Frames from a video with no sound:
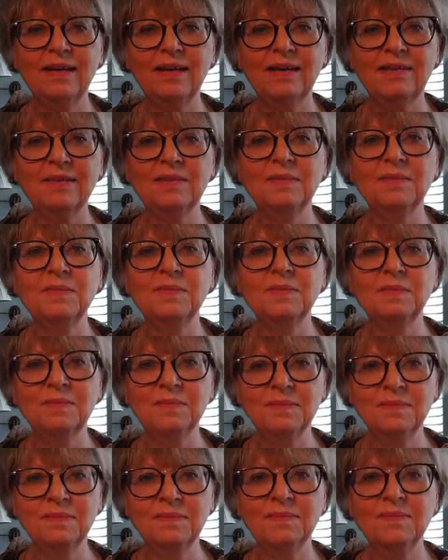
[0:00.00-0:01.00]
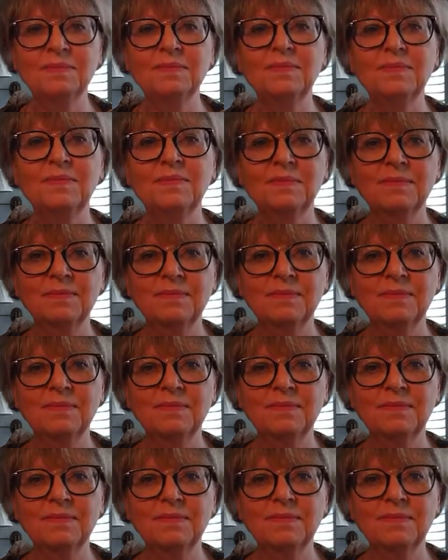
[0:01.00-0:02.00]

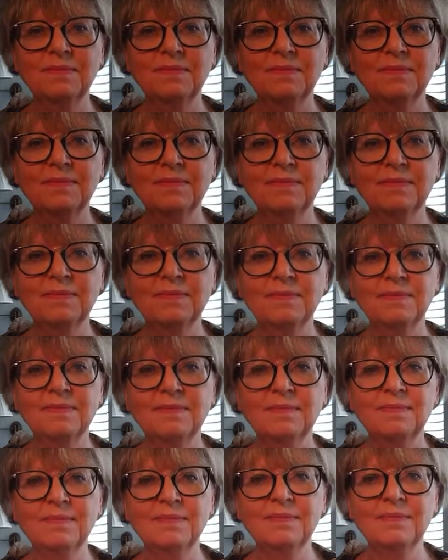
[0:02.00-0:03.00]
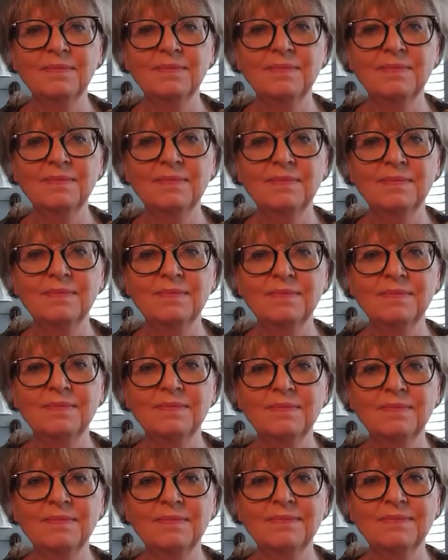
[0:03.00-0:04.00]

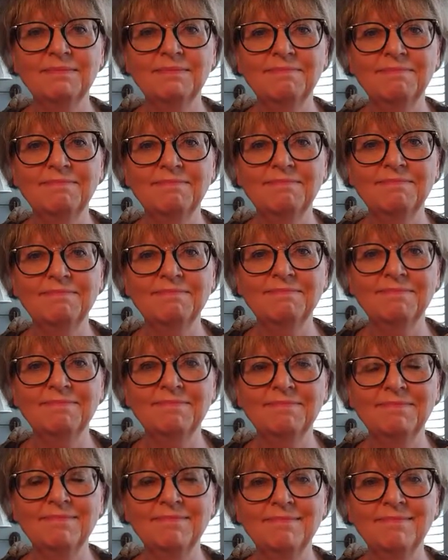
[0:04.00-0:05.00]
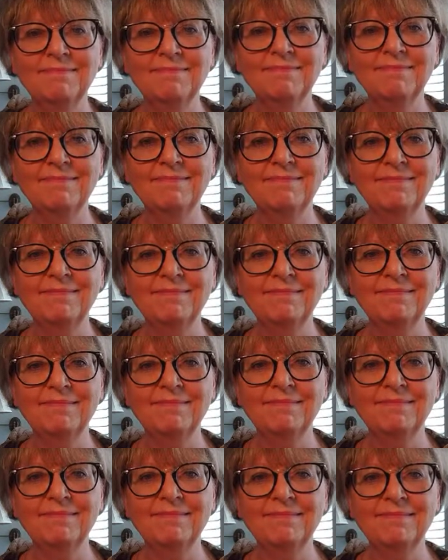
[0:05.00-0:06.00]

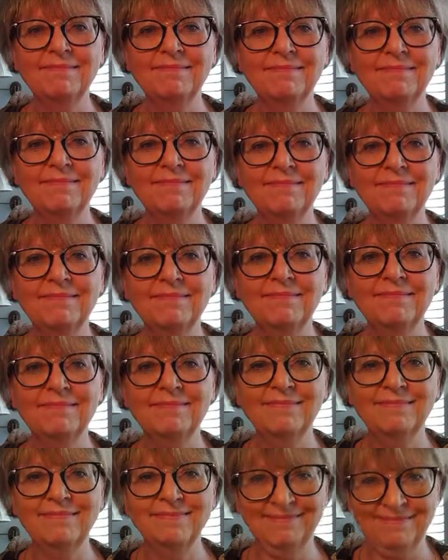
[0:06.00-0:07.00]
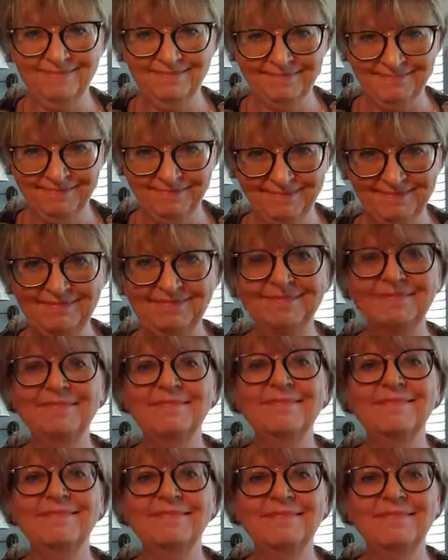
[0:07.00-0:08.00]
No words are spoken by the person on screen.